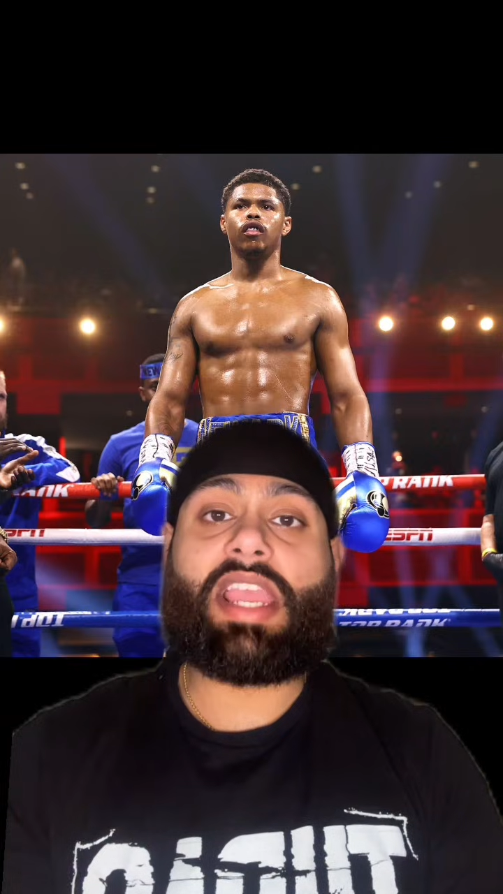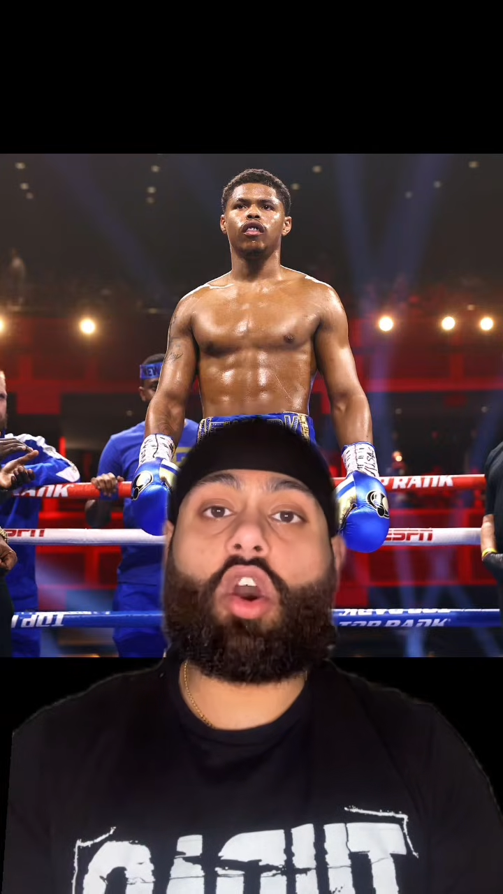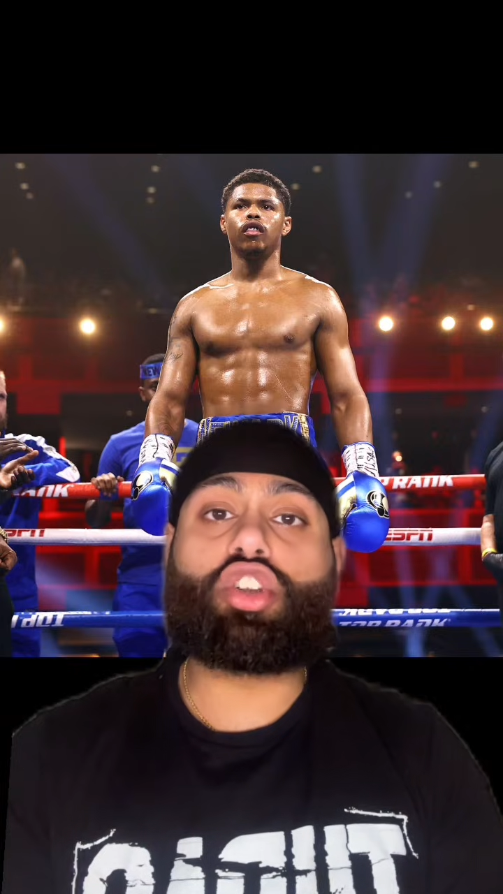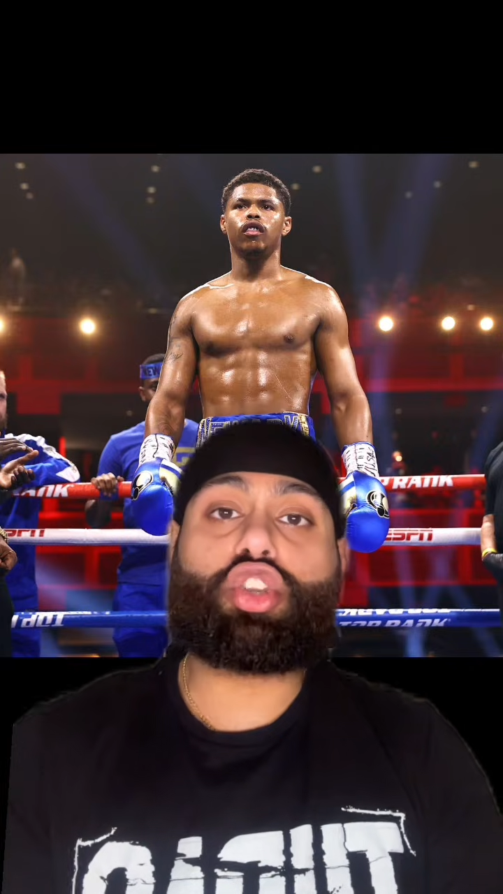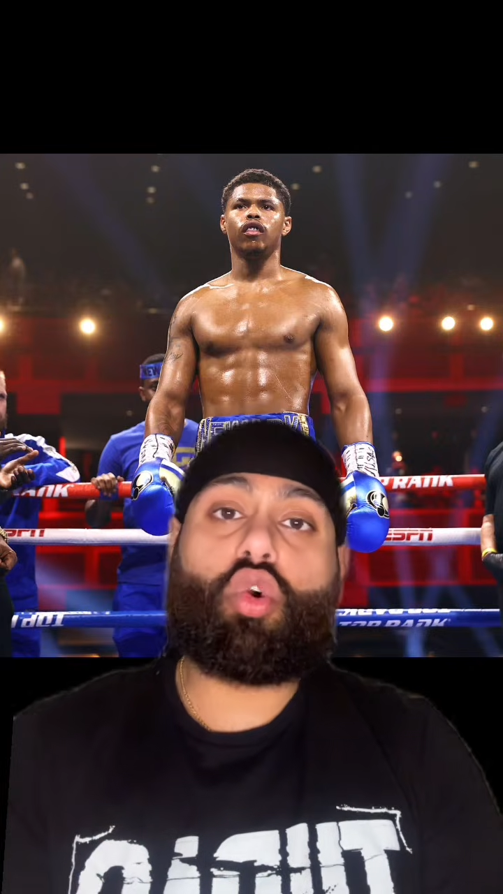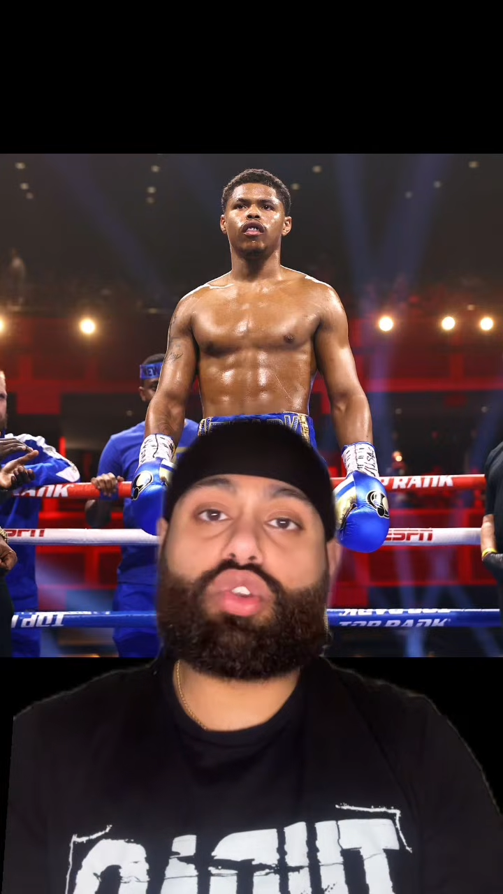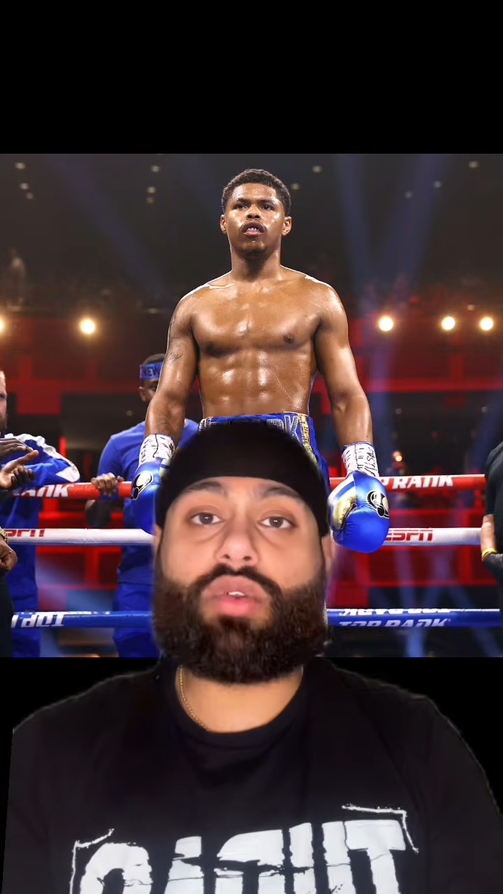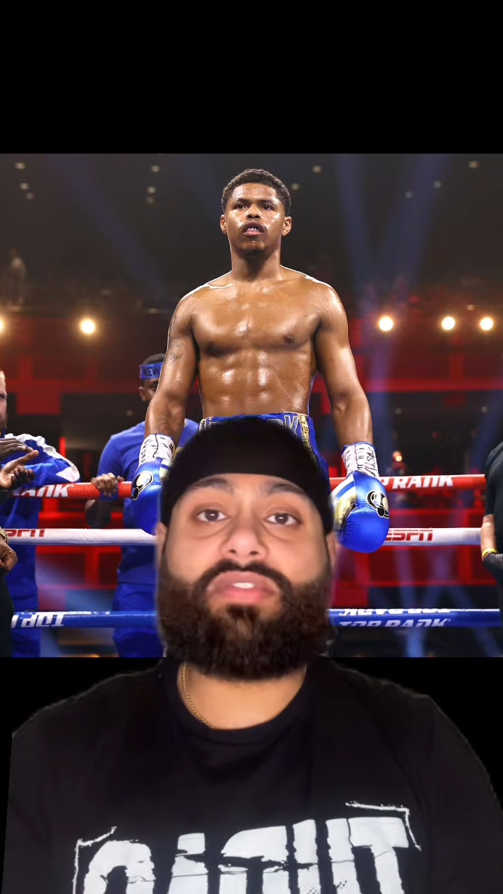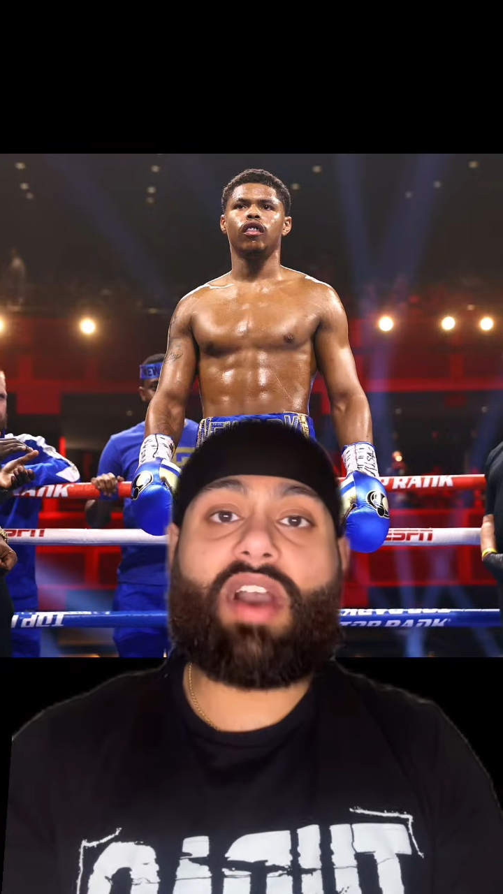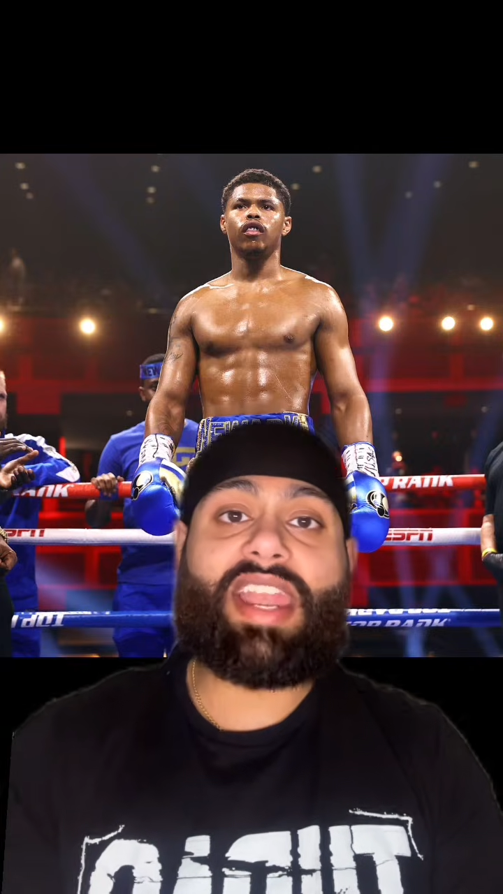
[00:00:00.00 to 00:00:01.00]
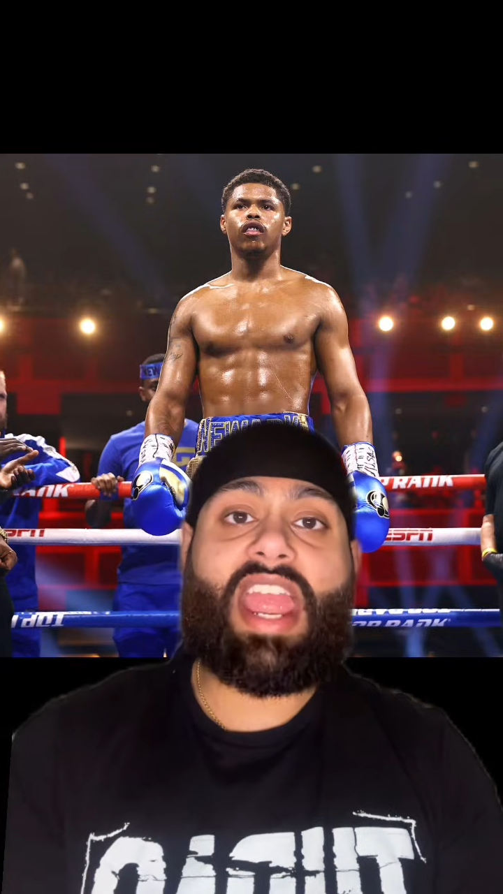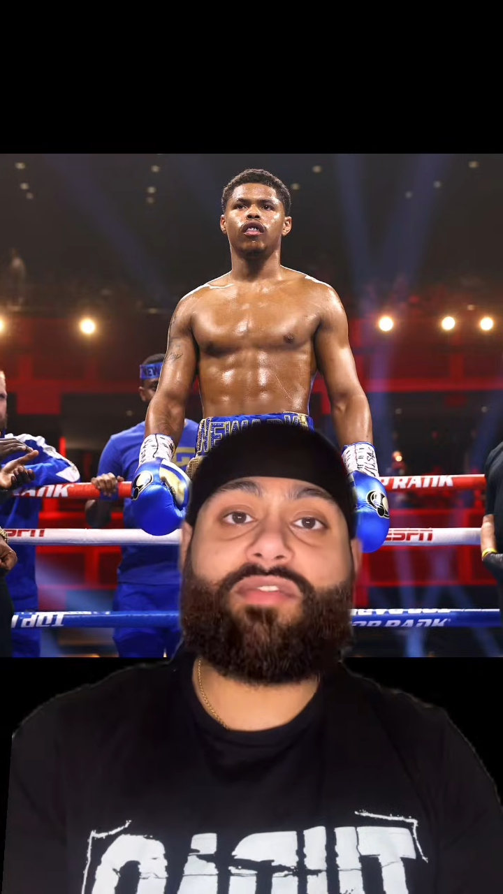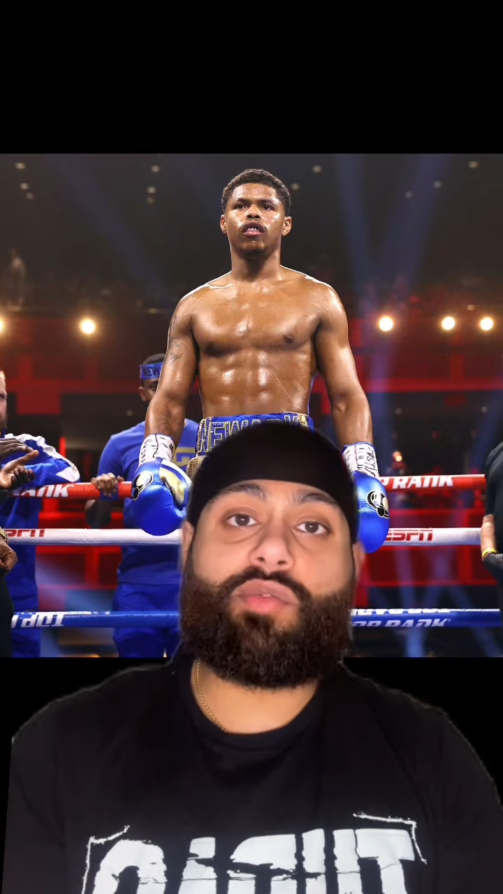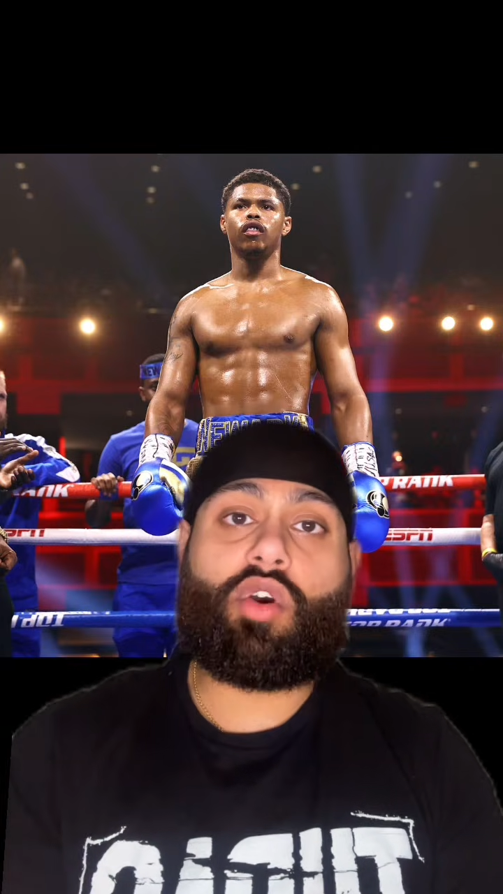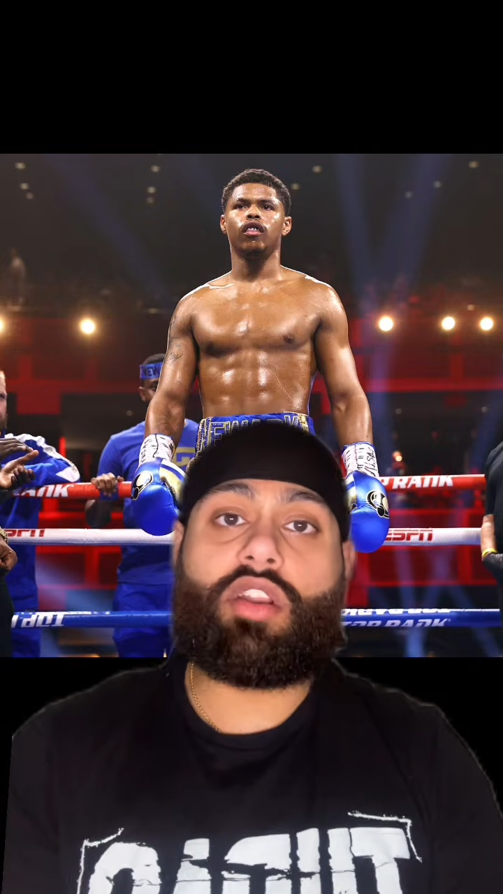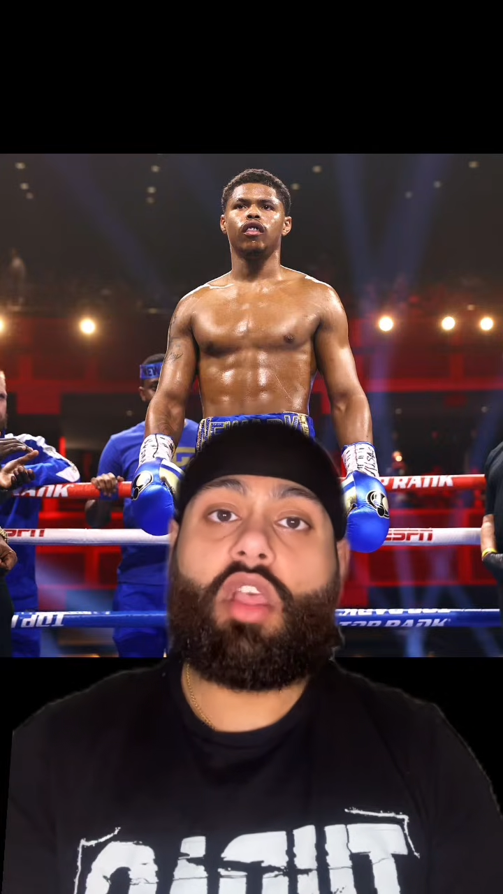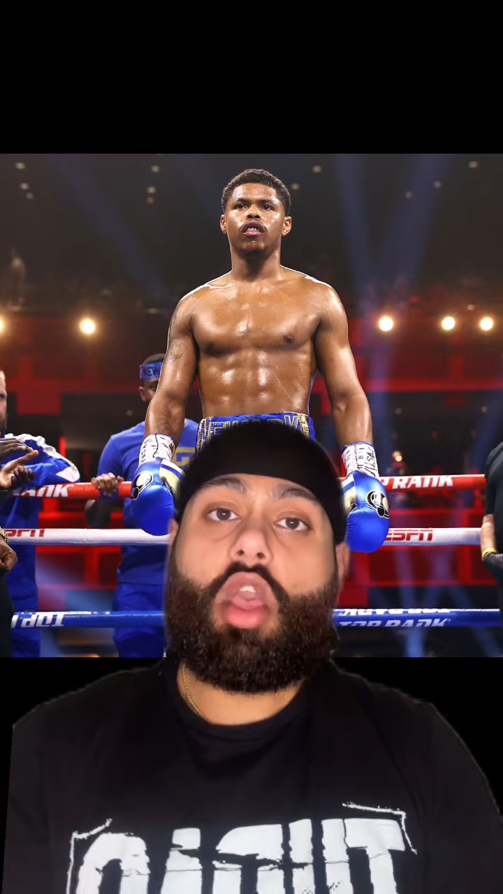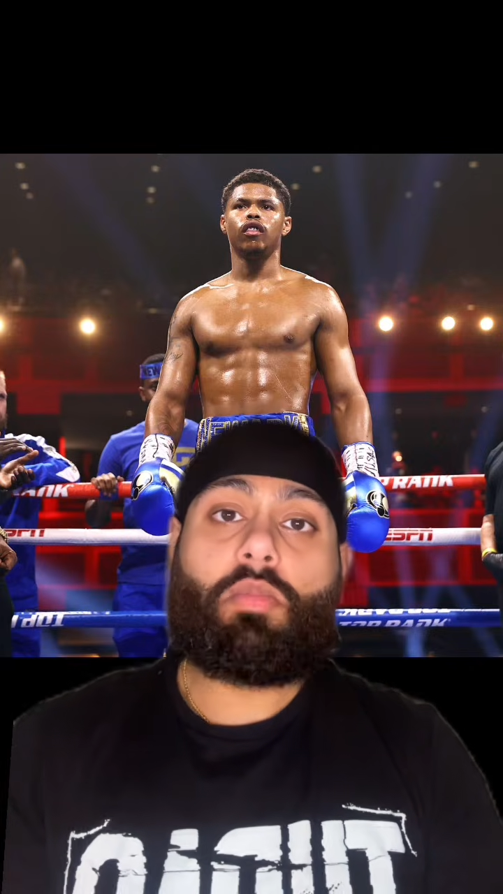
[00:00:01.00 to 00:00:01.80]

oh, Shakur's not fighting everyone,